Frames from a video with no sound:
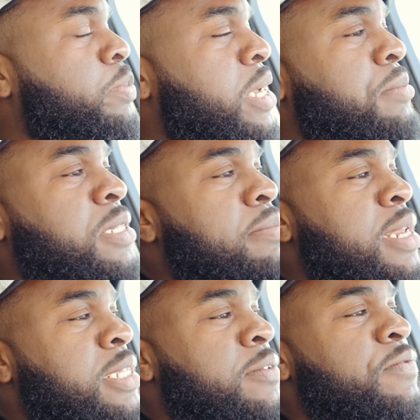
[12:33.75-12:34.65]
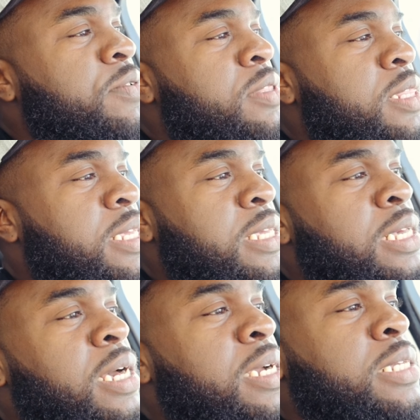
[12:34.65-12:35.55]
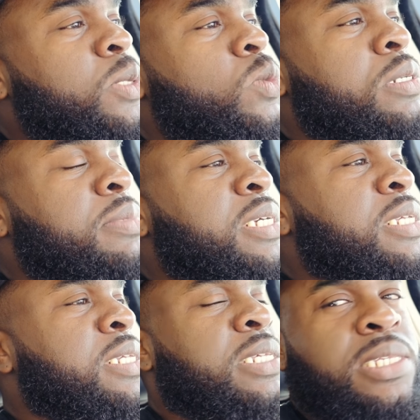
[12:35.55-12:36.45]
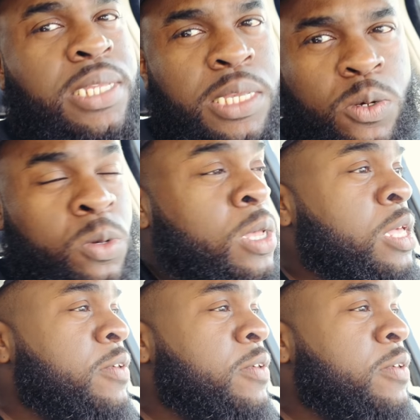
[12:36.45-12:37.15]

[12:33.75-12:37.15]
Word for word: pick up some medicine for the youngest one because he's still